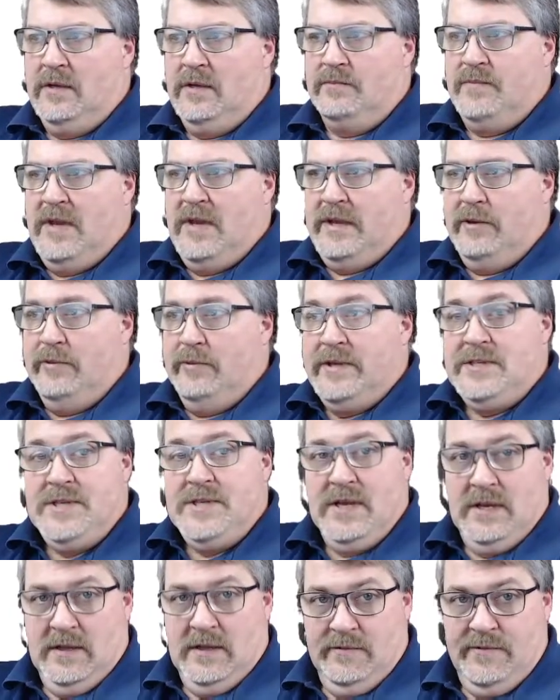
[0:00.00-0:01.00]

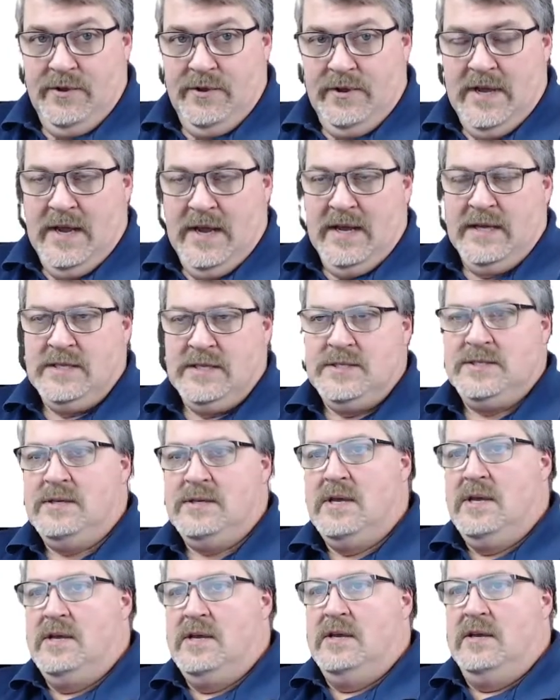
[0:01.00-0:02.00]
resell it for you guys.
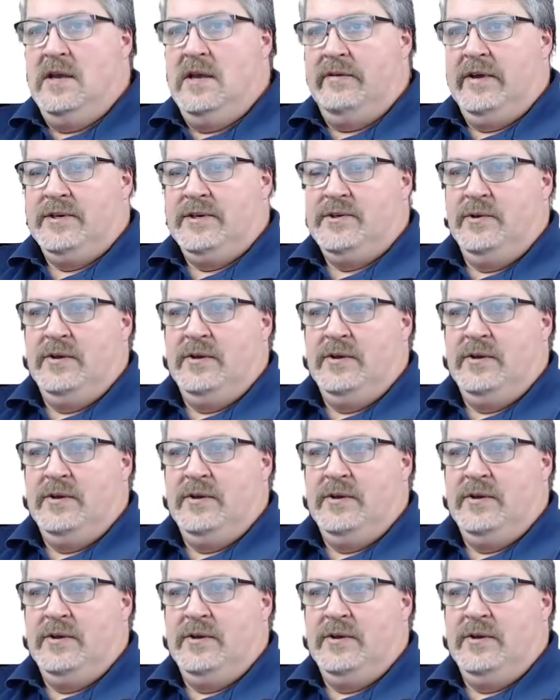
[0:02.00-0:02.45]
I've got two